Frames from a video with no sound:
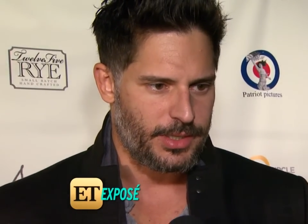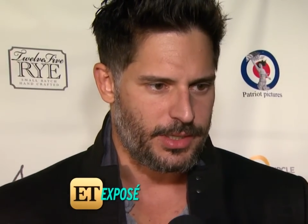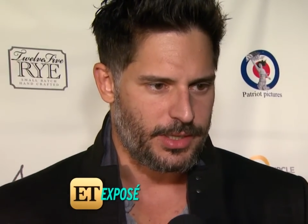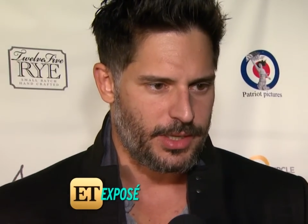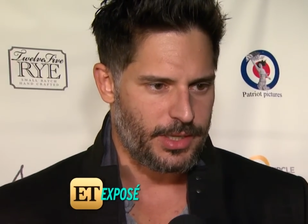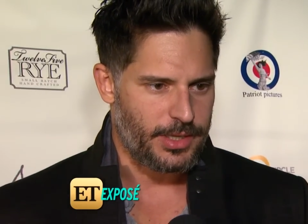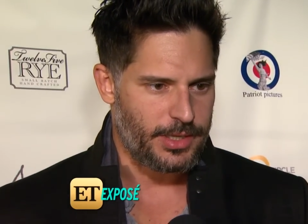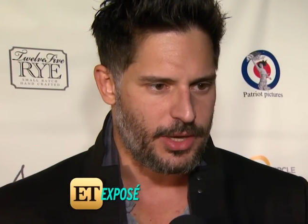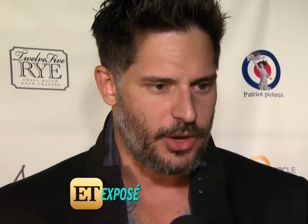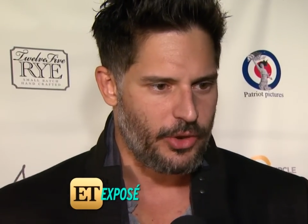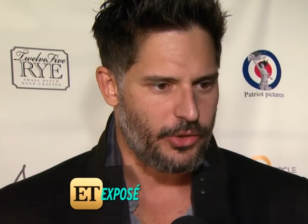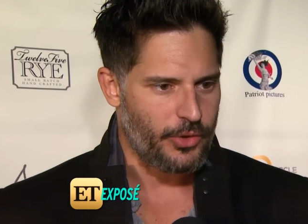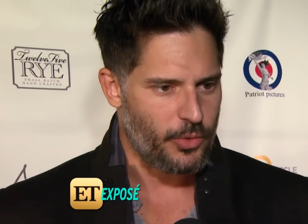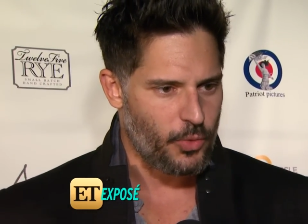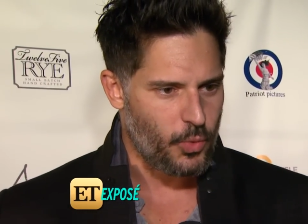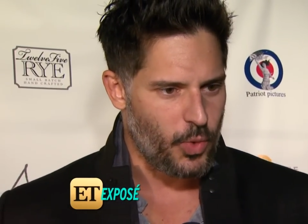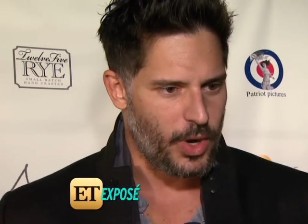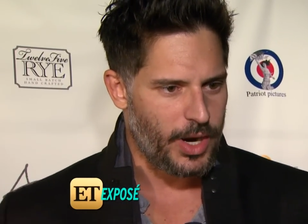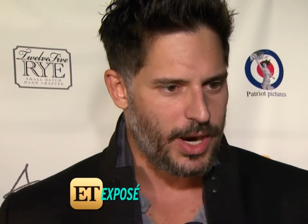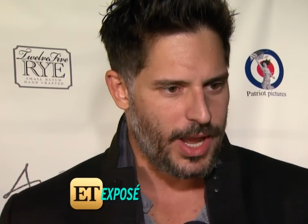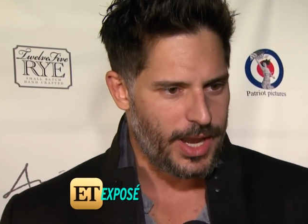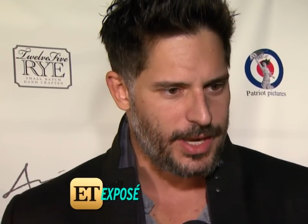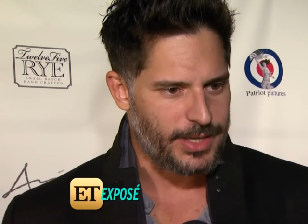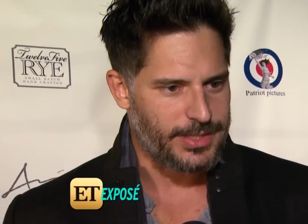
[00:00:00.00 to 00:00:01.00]
and know that
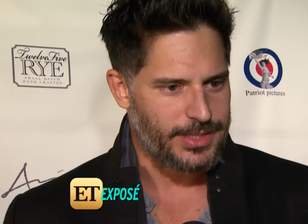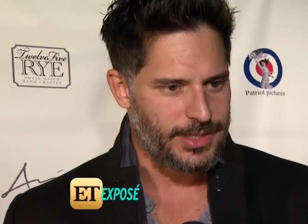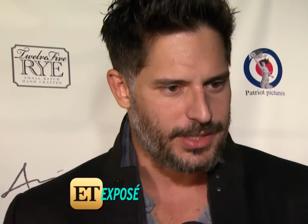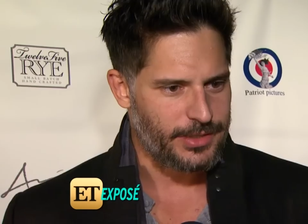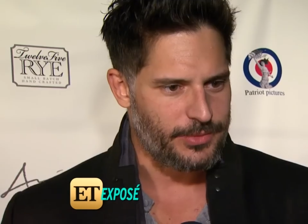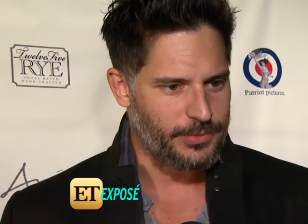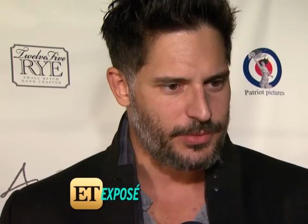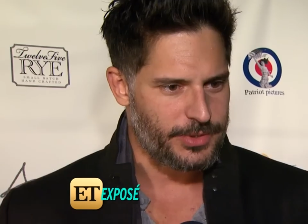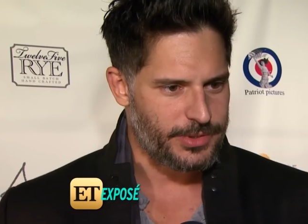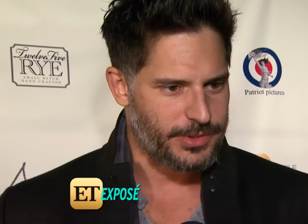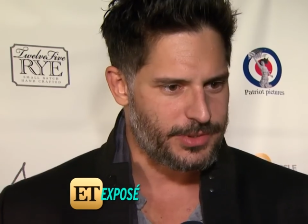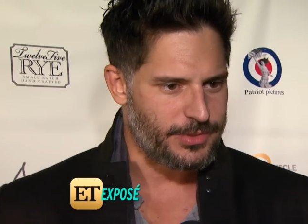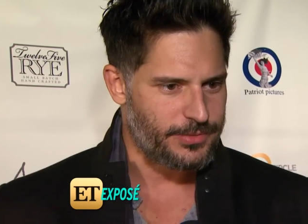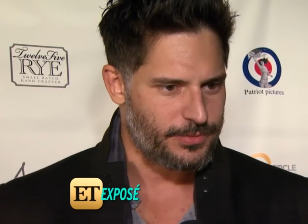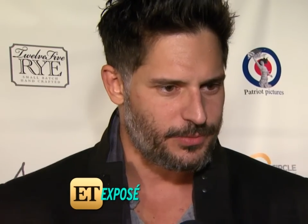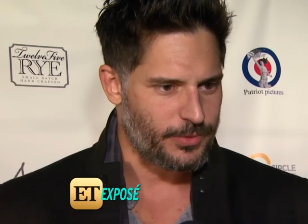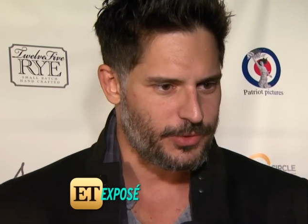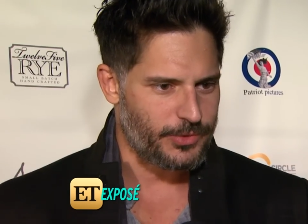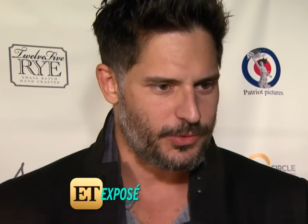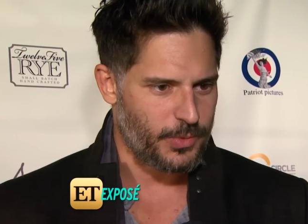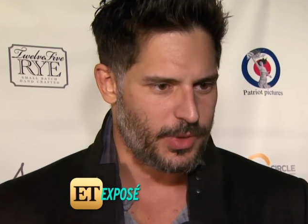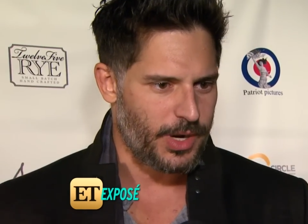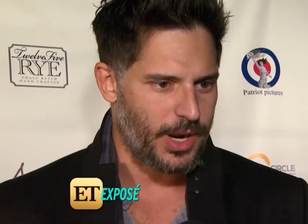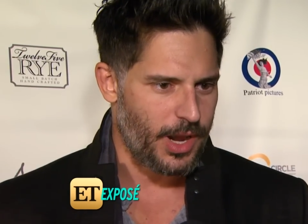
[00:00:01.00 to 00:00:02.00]
what I did was
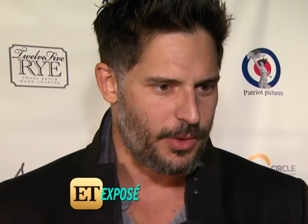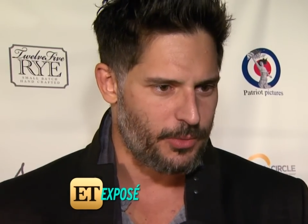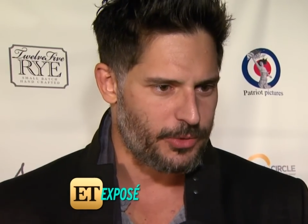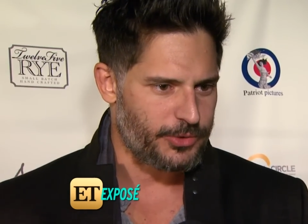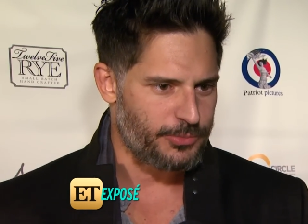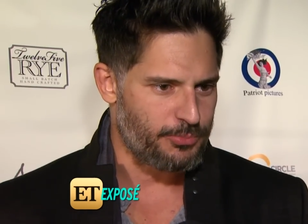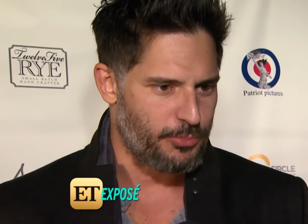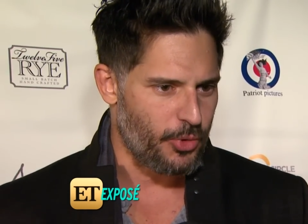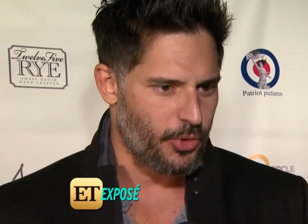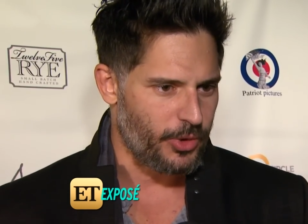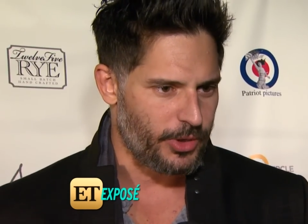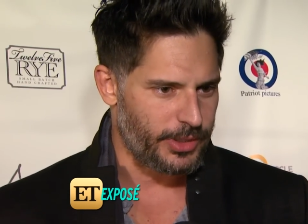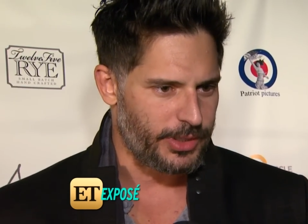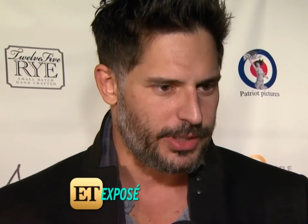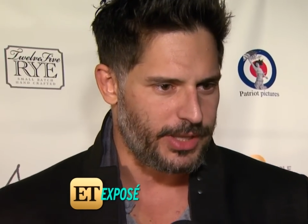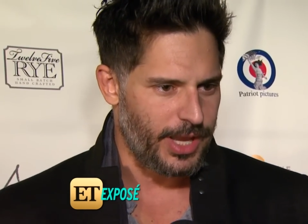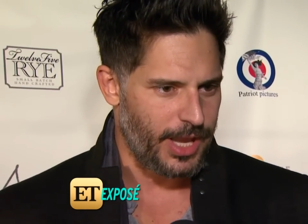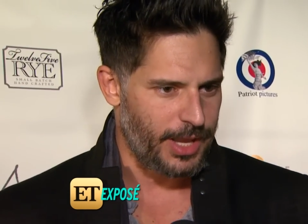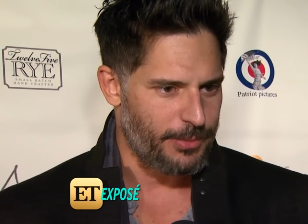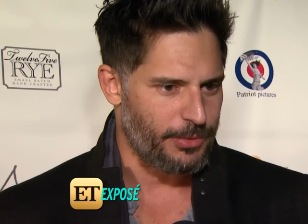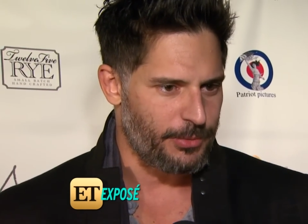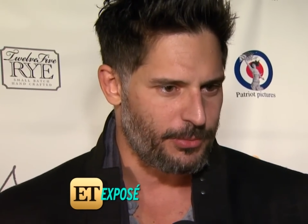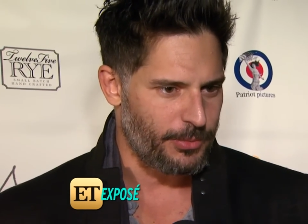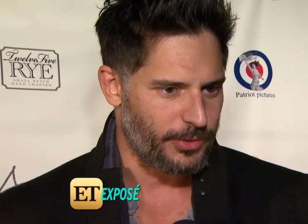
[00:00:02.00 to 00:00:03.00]
was what I was born
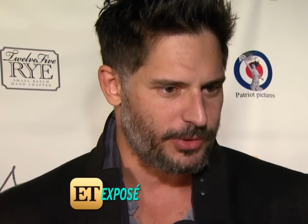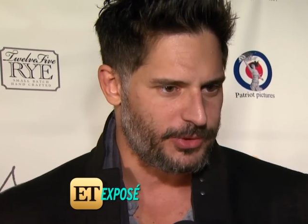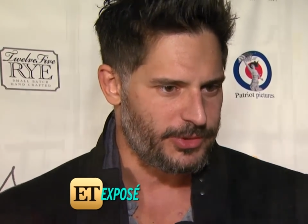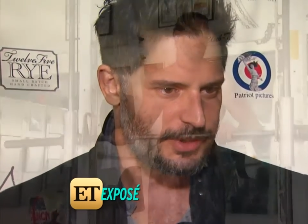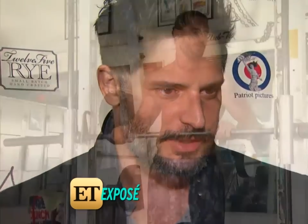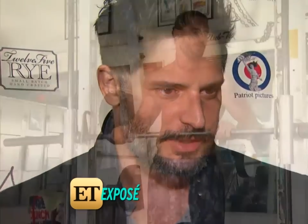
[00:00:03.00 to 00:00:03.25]
capable to